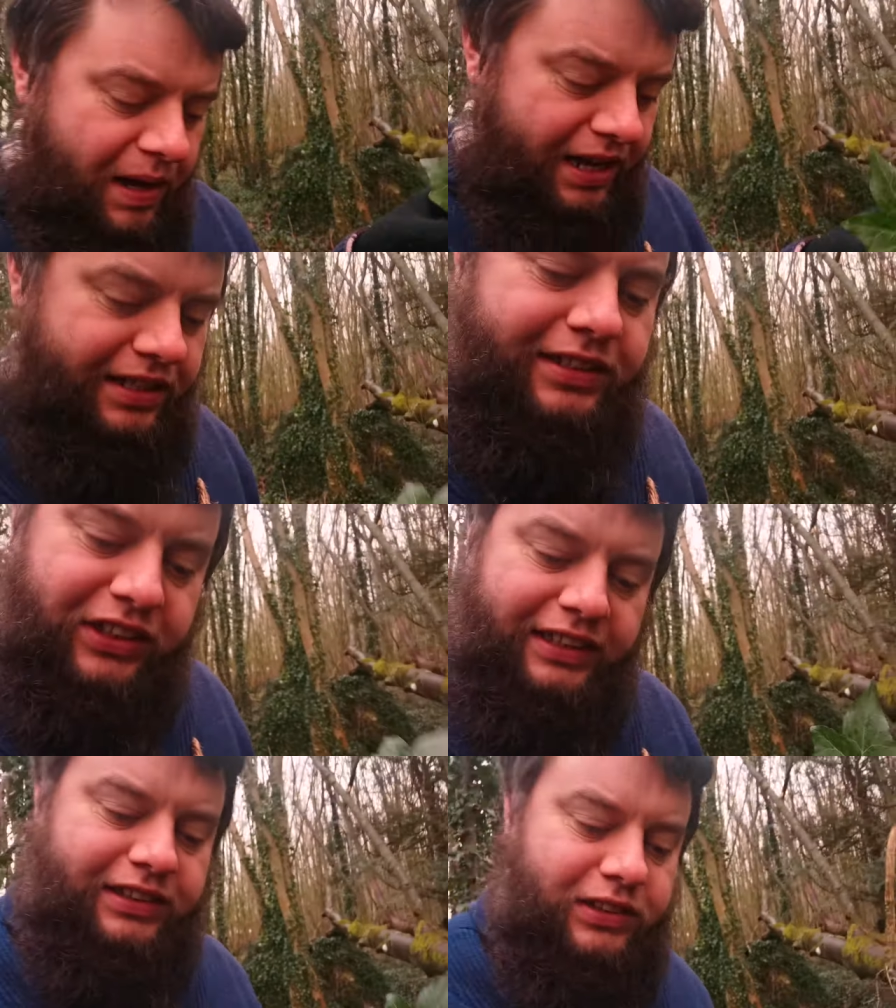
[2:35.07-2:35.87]
But
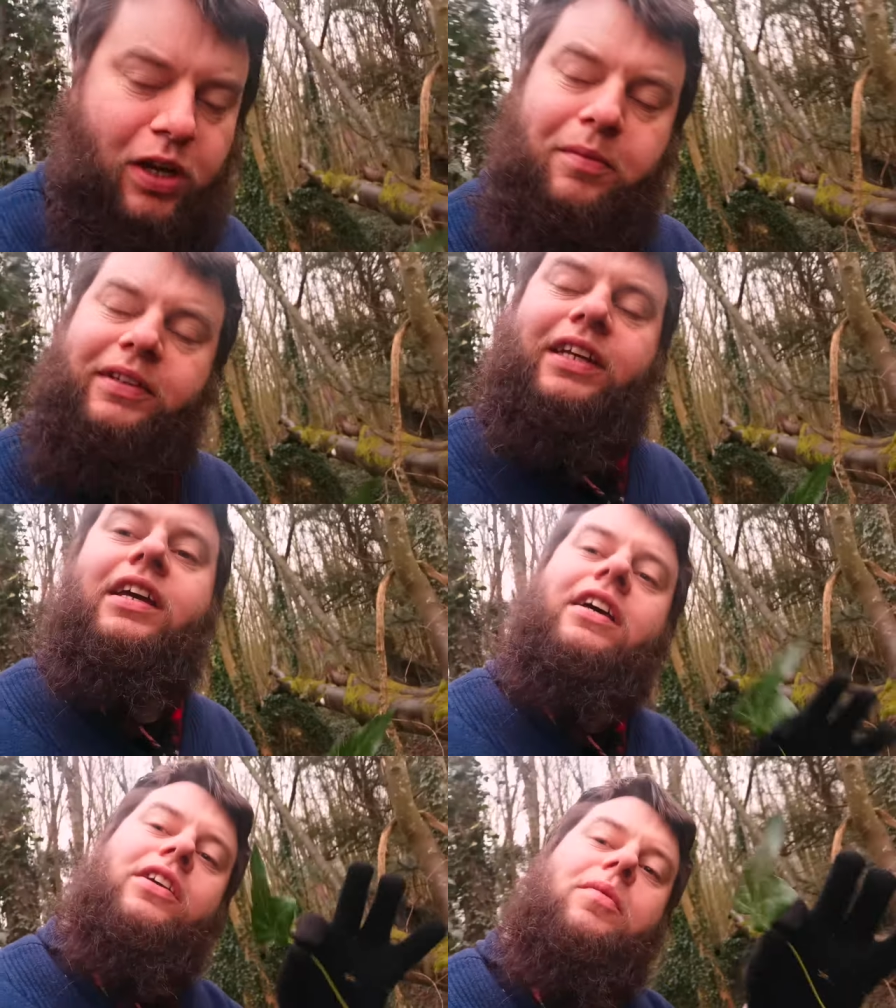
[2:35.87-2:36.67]
just as
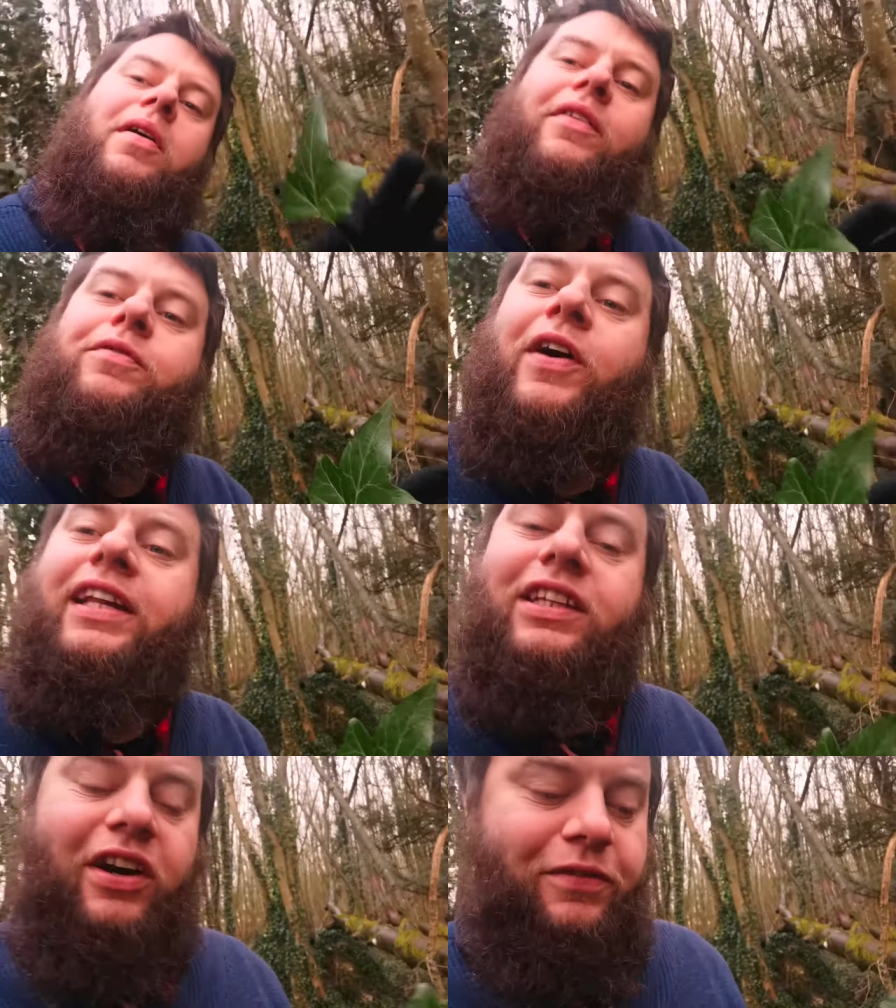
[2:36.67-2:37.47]
commonly, you might
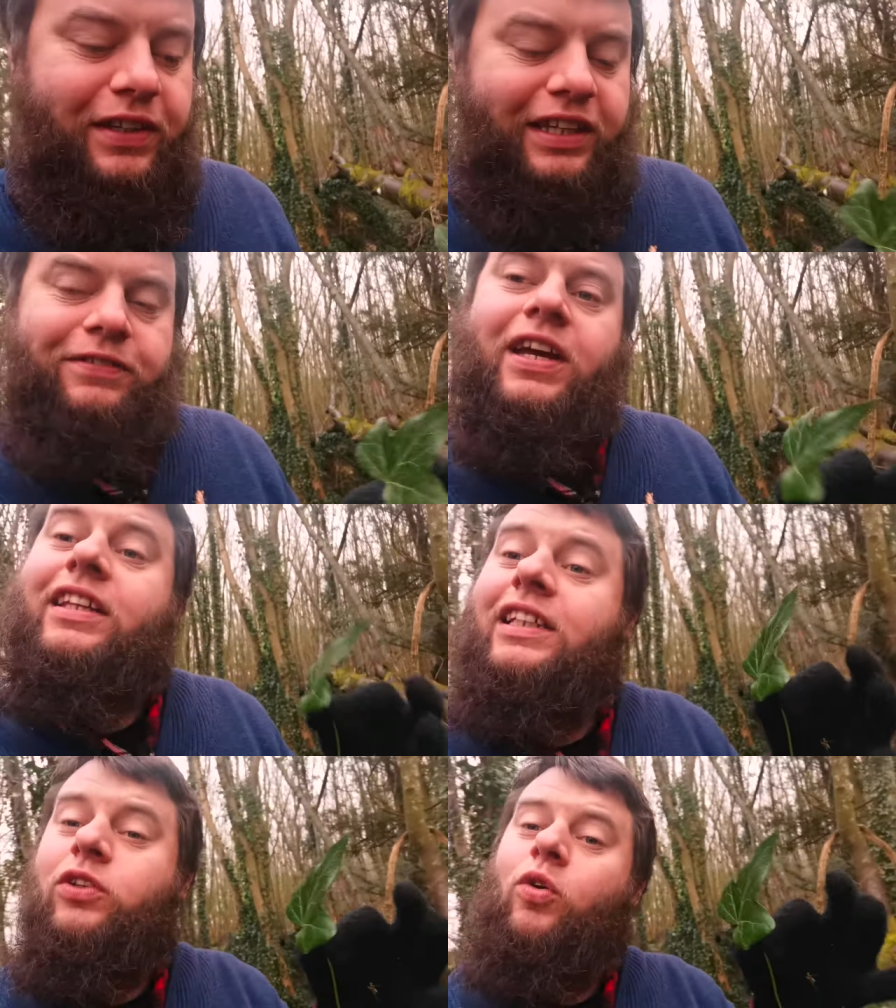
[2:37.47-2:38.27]
find the ivy leaf
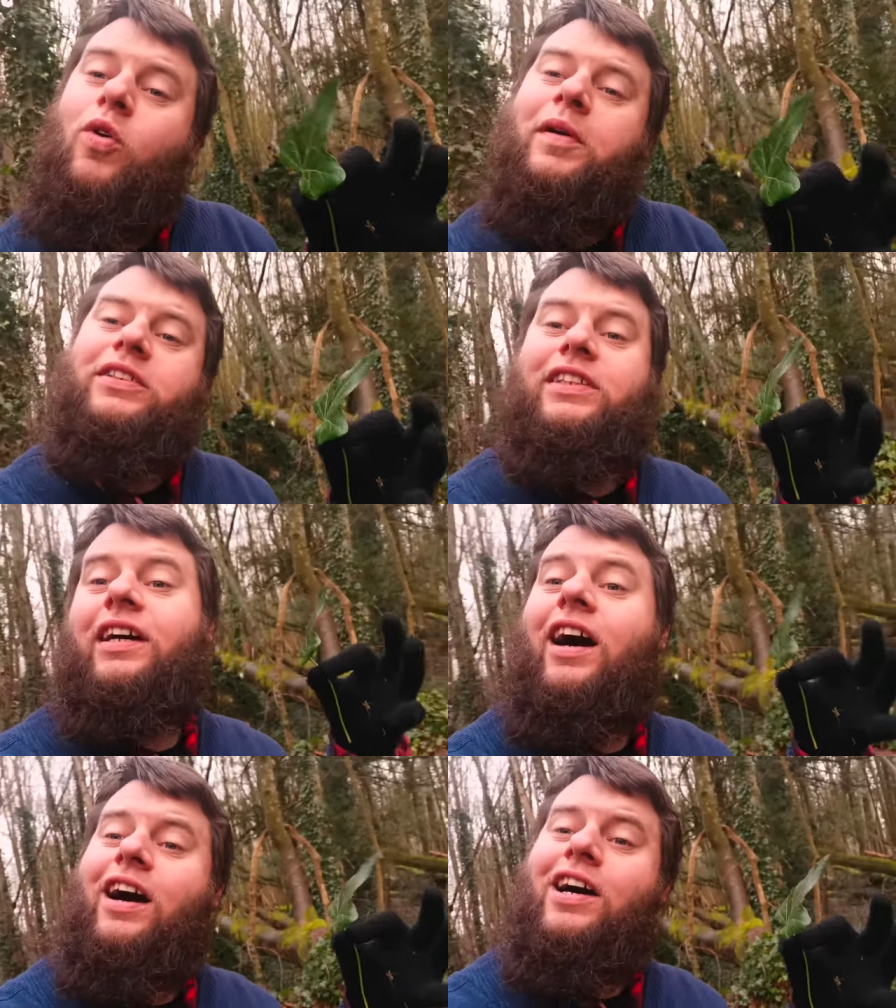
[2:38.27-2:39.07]
that's
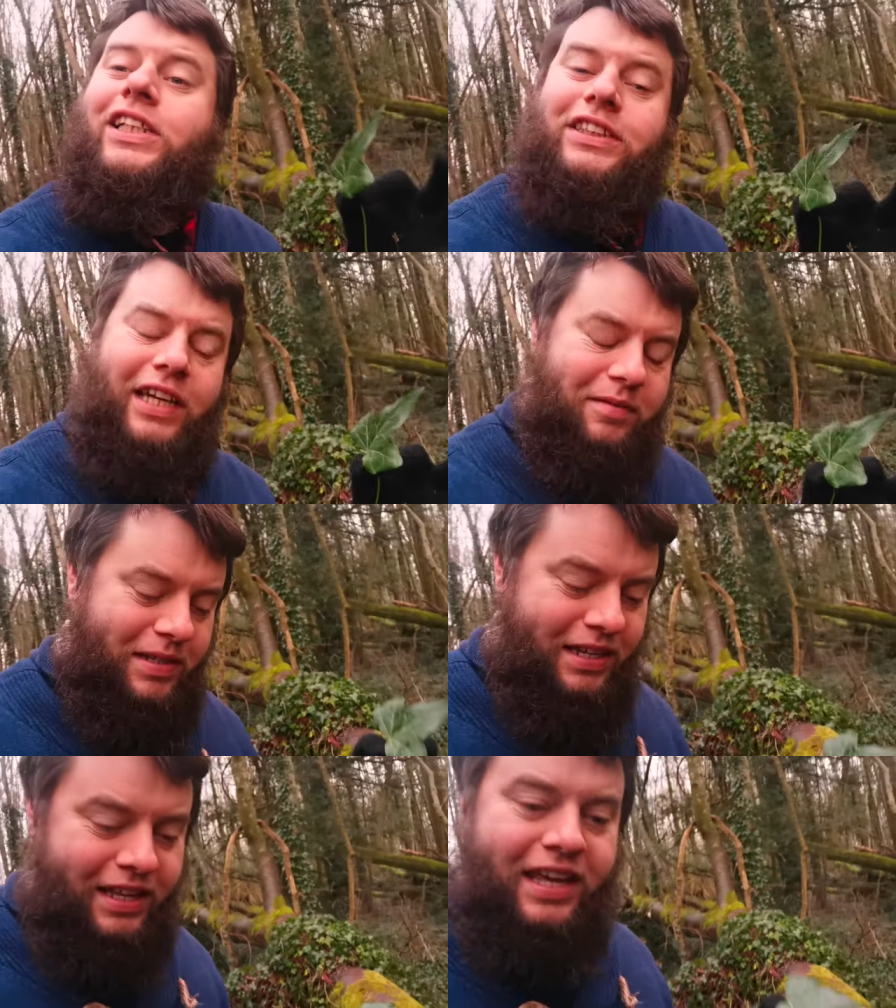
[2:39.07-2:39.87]
almost a heart
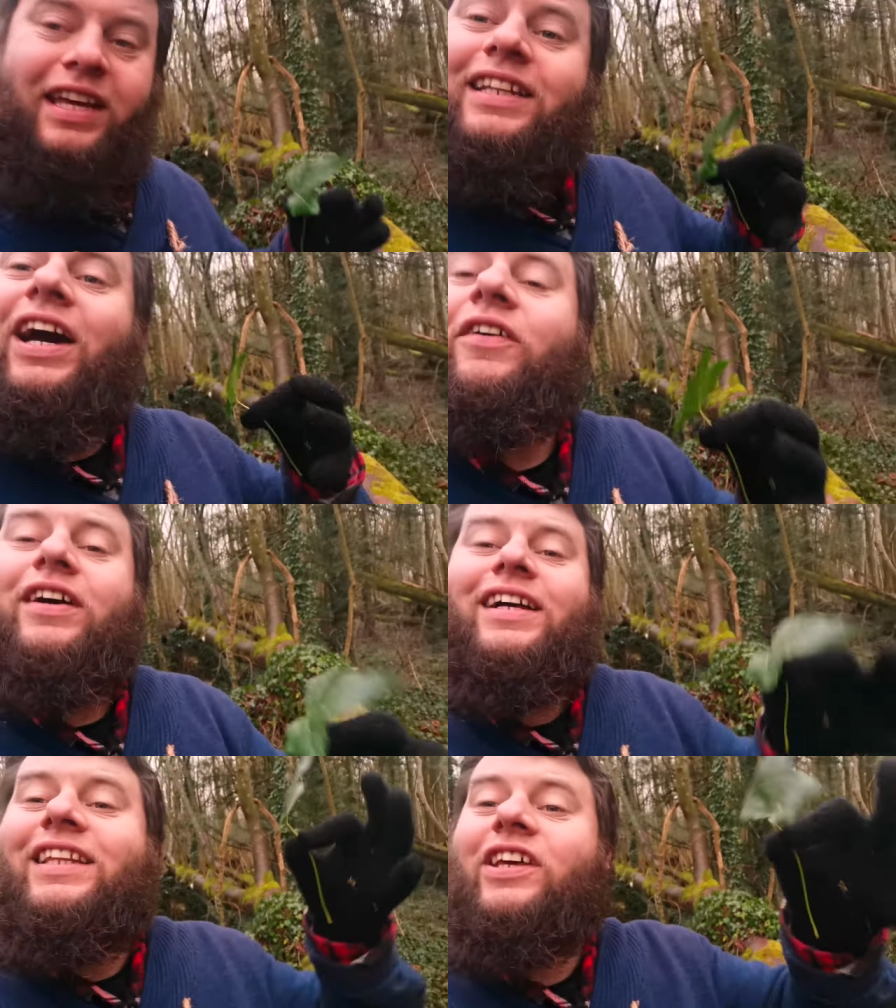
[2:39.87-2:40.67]
shape.
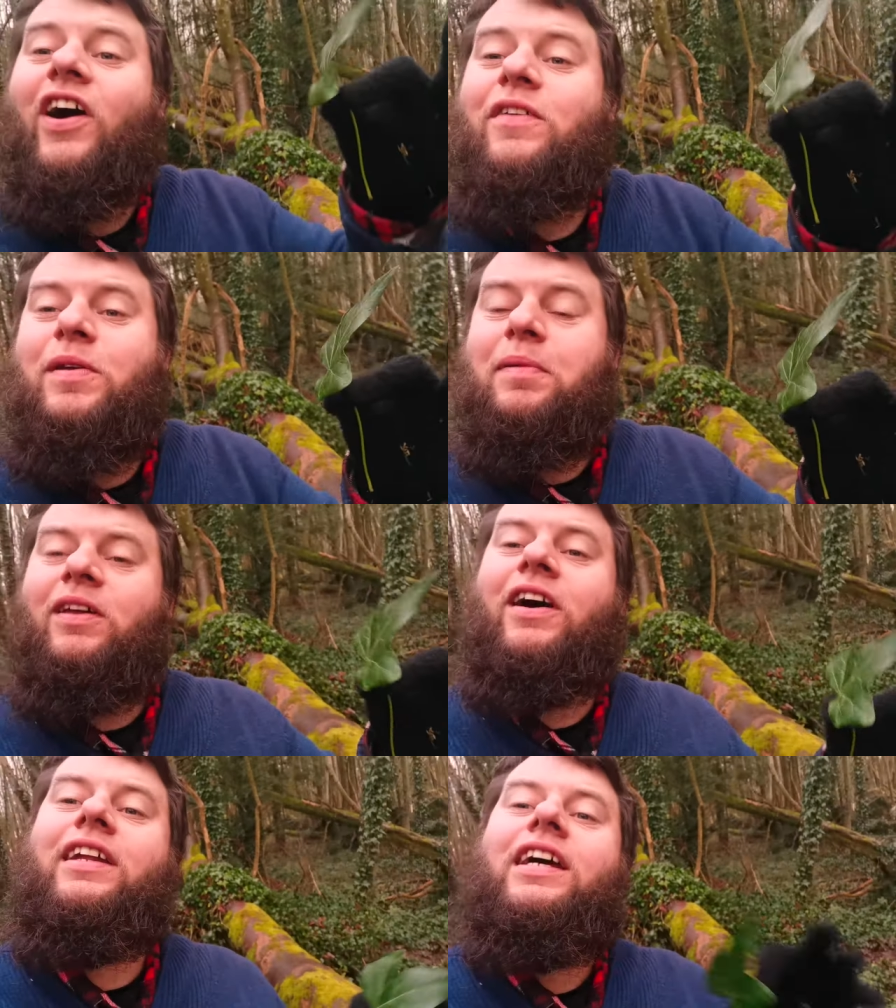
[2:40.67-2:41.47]
Now, the ivy
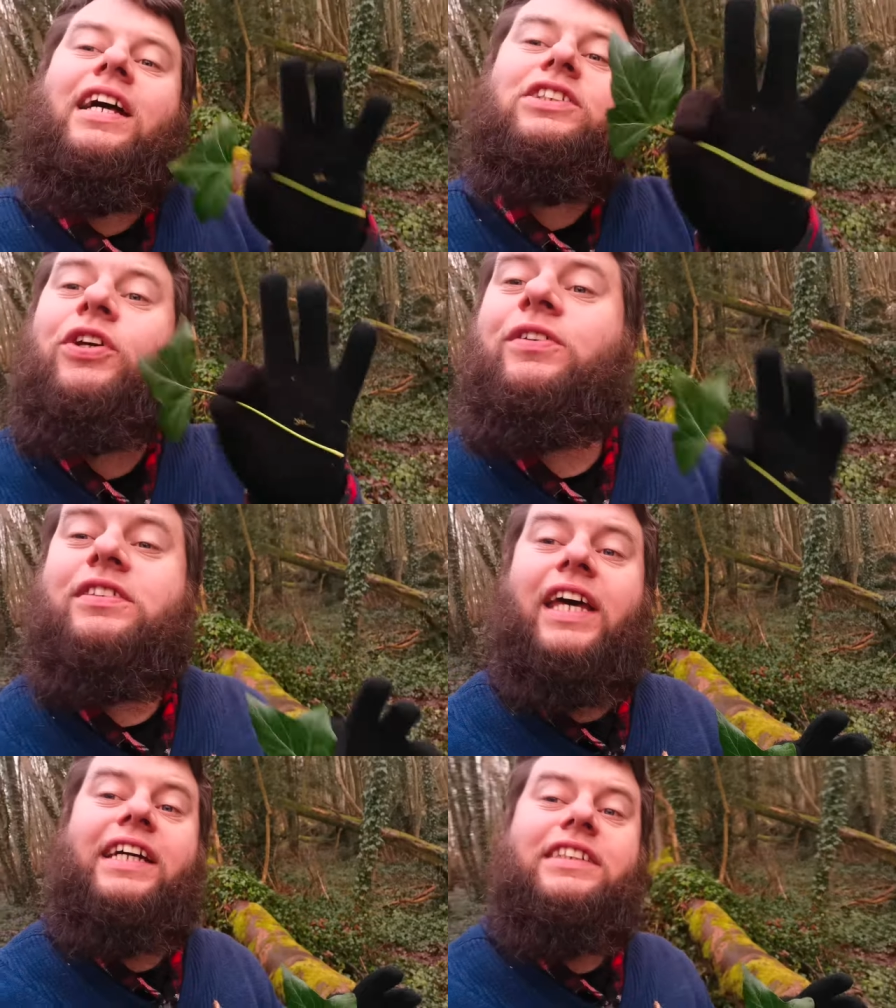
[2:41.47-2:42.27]
plant has two
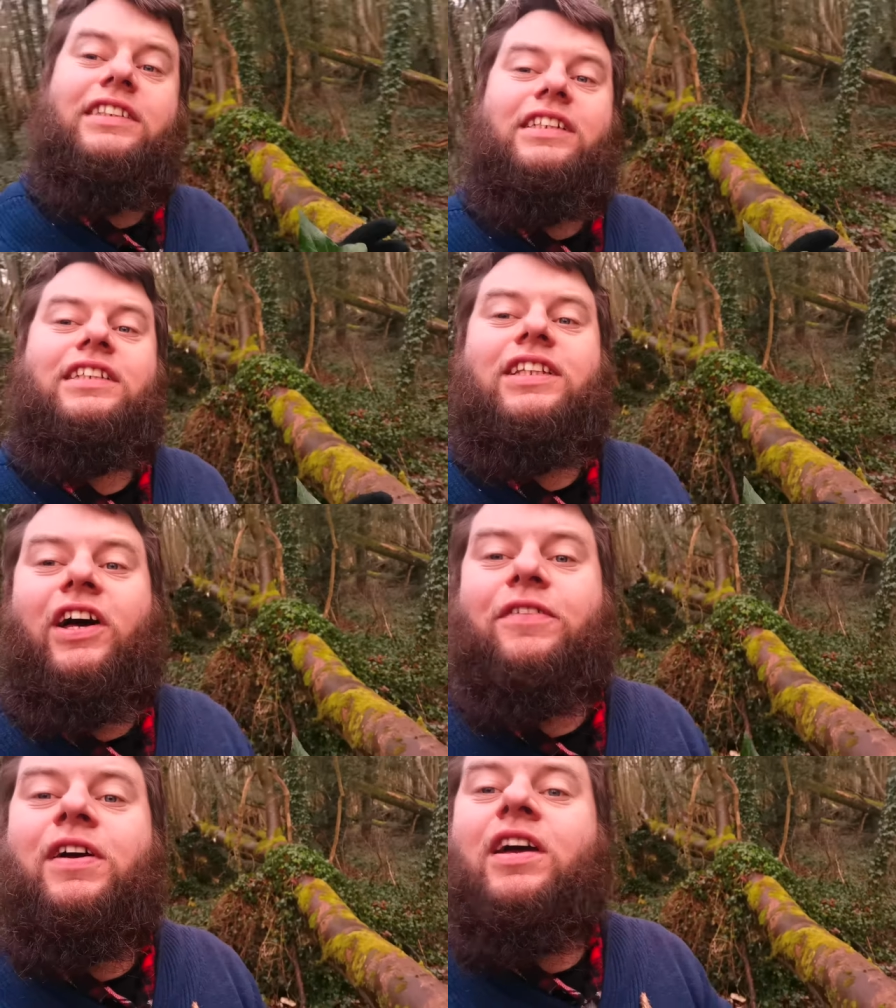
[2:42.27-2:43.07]
stages in its
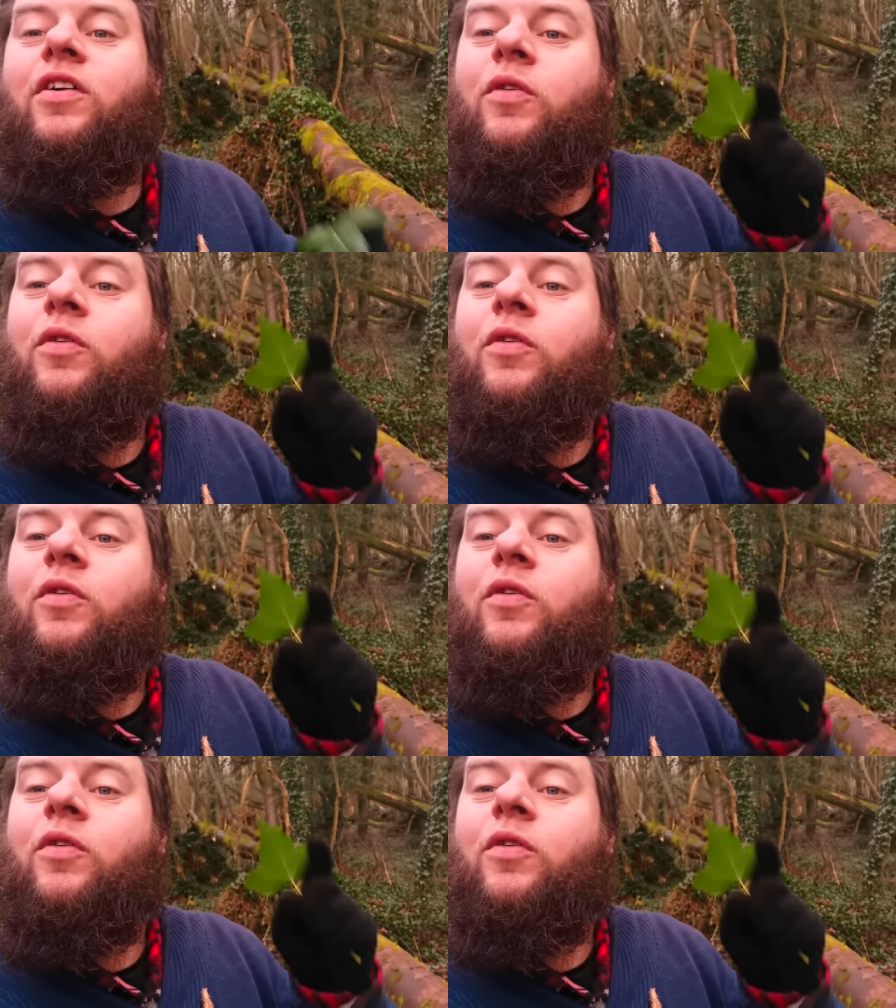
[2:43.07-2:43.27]
life.